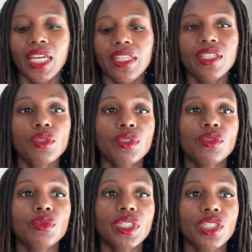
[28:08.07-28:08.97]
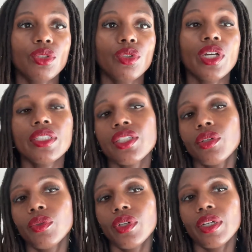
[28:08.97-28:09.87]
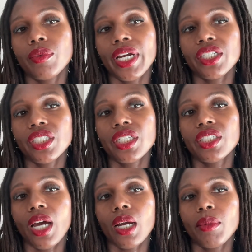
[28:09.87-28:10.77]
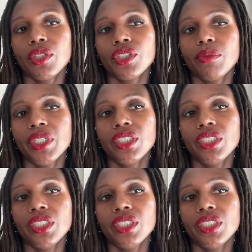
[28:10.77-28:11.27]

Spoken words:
And this one's really cool. And so we're actually going to talk about DERM